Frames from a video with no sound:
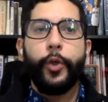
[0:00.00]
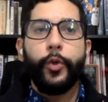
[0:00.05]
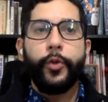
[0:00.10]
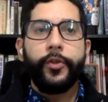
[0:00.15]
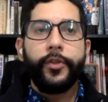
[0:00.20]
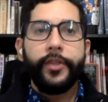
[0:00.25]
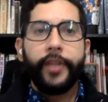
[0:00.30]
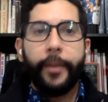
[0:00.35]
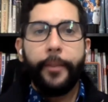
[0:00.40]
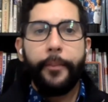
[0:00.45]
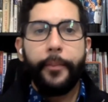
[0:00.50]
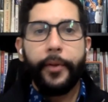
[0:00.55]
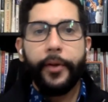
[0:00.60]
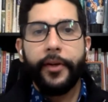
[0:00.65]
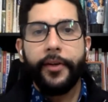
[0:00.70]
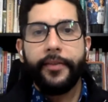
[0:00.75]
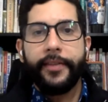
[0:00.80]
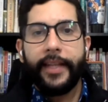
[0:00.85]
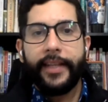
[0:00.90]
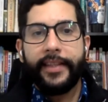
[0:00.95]
those
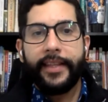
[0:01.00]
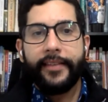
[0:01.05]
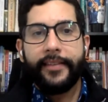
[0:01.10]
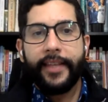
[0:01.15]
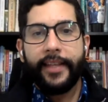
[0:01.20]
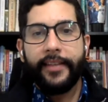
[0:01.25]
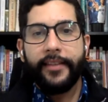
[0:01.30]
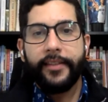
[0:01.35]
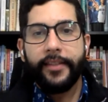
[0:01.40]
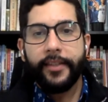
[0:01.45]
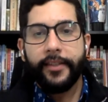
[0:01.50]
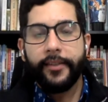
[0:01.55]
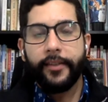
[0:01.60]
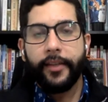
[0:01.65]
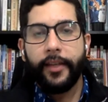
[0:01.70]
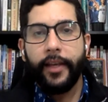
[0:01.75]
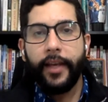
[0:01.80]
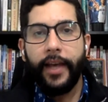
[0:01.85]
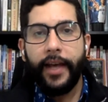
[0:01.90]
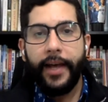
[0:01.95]
numbers that the census
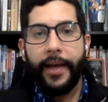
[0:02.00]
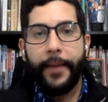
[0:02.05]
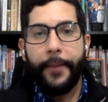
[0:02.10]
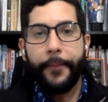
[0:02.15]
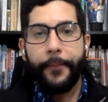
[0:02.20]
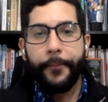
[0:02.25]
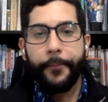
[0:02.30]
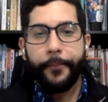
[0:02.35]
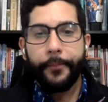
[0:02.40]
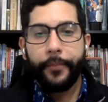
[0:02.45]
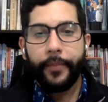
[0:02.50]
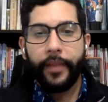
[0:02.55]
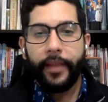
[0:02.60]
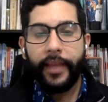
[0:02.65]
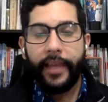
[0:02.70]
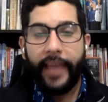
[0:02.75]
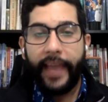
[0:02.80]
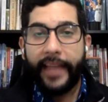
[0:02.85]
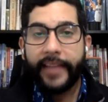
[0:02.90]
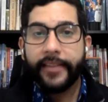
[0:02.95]

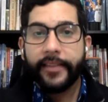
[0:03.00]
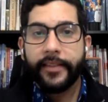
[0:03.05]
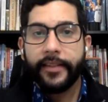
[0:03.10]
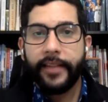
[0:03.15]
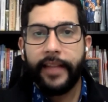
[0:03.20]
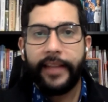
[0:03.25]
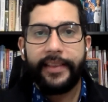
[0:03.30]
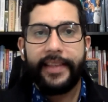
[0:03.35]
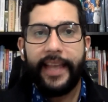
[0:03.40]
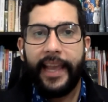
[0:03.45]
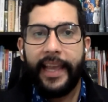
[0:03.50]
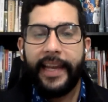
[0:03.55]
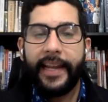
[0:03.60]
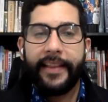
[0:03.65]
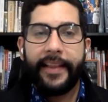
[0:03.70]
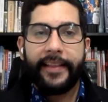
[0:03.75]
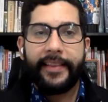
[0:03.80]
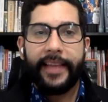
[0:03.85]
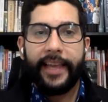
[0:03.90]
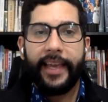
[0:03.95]
gets, that data
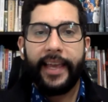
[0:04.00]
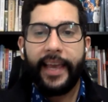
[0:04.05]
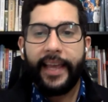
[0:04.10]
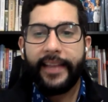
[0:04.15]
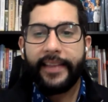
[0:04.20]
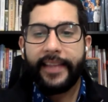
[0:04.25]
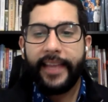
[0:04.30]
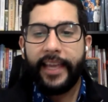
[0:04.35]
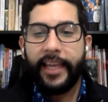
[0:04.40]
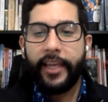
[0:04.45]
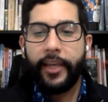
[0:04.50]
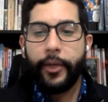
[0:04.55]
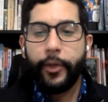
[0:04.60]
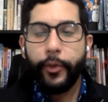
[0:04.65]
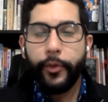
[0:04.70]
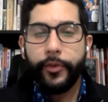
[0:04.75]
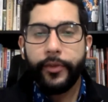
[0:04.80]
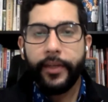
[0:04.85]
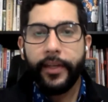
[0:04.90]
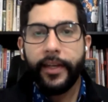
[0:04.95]
that they get, they
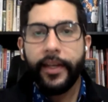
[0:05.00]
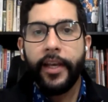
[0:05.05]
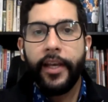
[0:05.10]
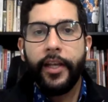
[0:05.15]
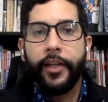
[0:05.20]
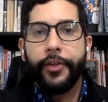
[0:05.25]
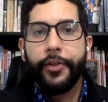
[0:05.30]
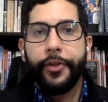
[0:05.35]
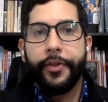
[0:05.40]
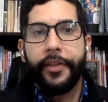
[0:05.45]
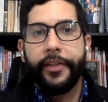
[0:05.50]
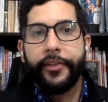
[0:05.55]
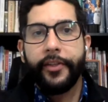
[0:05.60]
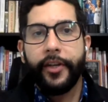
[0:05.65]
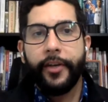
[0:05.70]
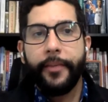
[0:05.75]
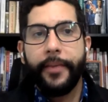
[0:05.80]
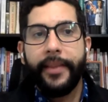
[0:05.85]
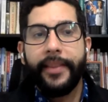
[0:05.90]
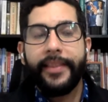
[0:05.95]
use it to
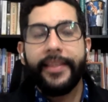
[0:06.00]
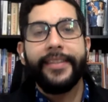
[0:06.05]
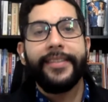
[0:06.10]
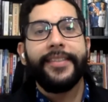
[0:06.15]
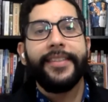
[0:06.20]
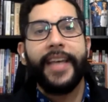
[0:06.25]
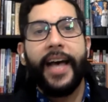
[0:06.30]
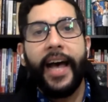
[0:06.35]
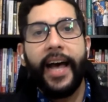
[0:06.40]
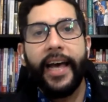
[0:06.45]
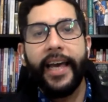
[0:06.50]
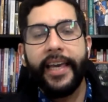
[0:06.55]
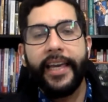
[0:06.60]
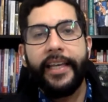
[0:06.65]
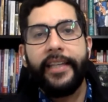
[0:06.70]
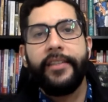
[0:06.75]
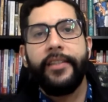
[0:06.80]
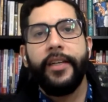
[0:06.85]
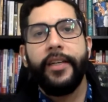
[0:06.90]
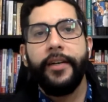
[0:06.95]
determine the
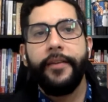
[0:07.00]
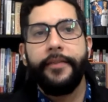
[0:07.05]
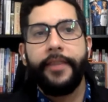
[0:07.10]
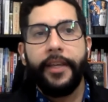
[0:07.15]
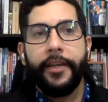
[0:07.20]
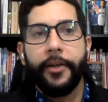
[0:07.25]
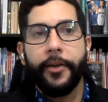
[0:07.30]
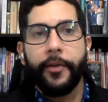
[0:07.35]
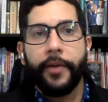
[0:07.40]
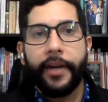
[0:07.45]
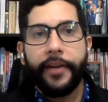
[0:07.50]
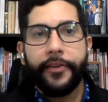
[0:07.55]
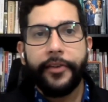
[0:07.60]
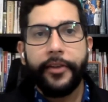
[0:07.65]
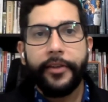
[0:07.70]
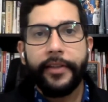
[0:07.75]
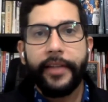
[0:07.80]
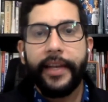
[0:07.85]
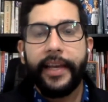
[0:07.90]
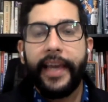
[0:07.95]
size of the congressional
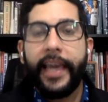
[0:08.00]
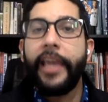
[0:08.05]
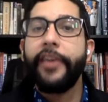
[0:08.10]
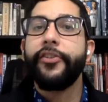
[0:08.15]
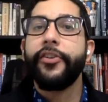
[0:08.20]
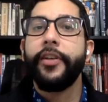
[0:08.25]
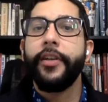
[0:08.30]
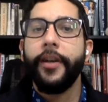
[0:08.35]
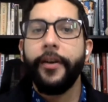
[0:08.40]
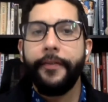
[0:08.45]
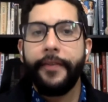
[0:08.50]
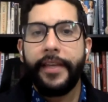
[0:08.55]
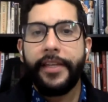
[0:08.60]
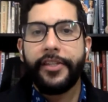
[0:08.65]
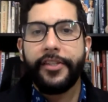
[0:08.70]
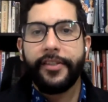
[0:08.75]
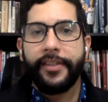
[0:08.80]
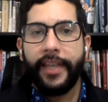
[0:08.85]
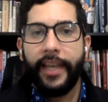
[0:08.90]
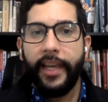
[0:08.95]
delegation of each
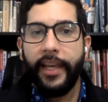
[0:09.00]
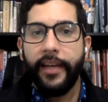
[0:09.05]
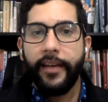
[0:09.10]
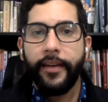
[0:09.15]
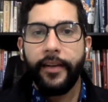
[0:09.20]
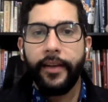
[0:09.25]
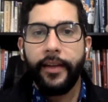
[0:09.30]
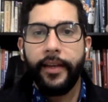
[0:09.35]
state.